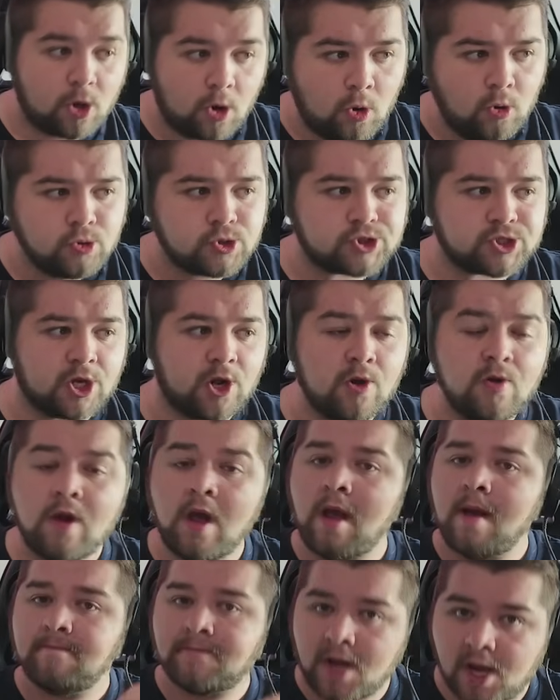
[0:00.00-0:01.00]
Also,
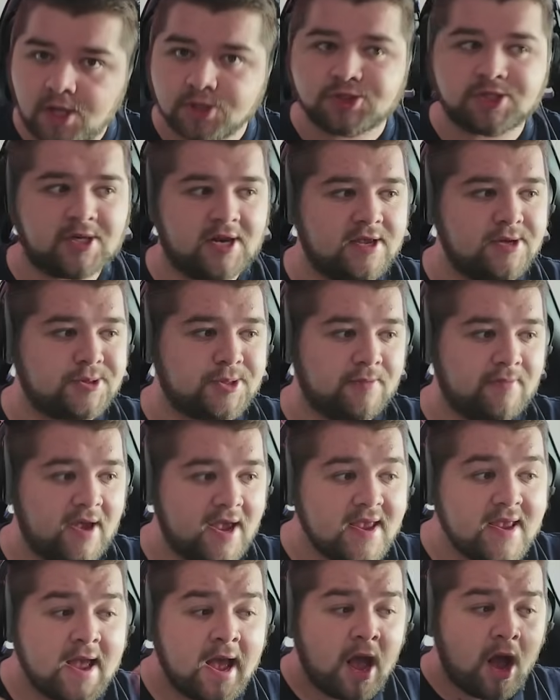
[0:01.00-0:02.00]
personally for
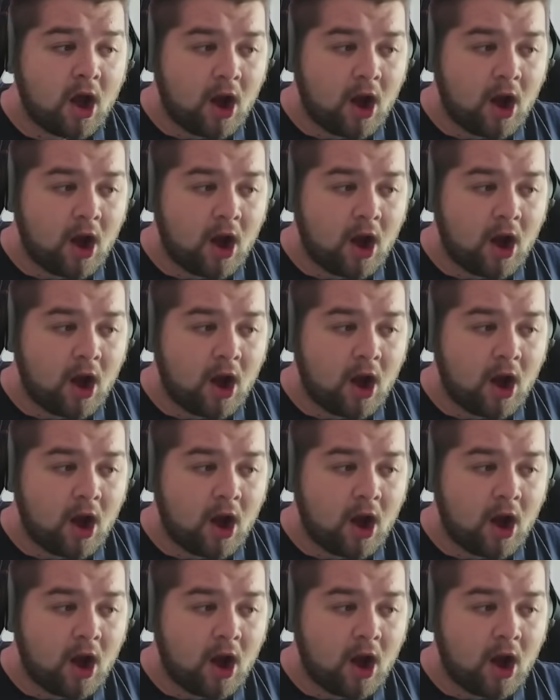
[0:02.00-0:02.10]
me,